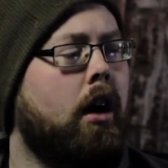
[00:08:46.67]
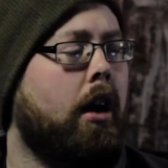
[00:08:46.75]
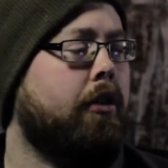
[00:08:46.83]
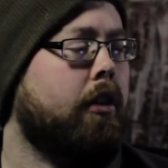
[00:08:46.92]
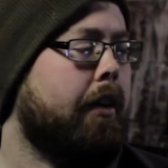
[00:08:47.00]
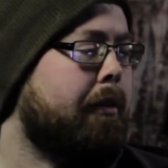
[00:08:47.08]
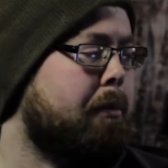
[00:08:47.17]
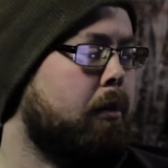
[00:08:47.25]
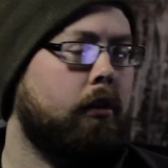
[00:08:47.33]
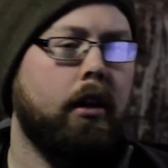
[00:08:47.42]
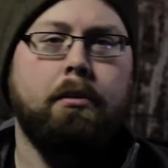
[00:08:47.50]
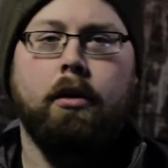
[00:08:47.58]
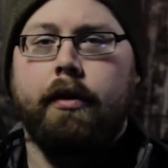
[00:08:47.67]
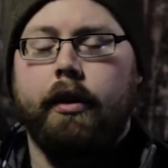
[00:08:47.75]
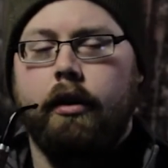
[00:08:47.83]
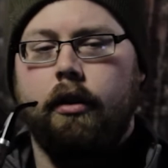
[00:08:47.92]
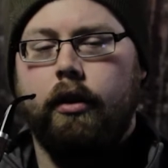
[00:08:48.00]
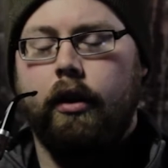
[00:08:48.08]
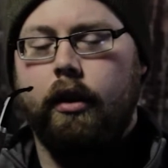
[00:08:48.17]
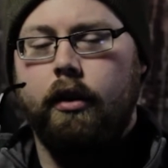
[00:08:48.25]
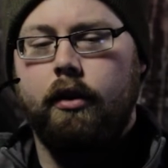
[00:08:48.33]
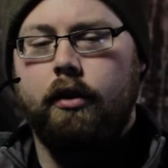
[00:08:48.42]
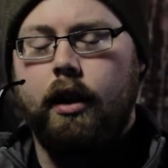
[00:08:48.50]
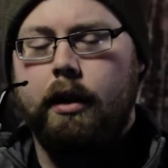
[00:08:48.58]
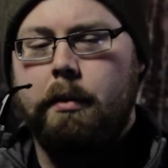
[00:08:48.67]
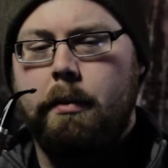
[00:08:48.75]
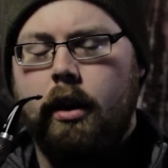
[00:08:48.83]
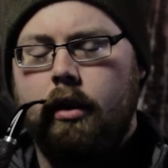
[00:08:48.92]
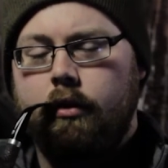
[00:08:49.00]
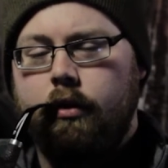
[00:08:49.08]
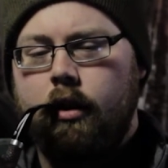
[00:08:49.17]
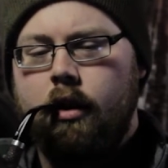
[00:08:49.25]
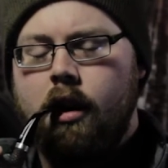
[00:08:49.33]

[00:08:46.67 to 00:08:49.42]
I should have it pulled up over here so I can just name them off.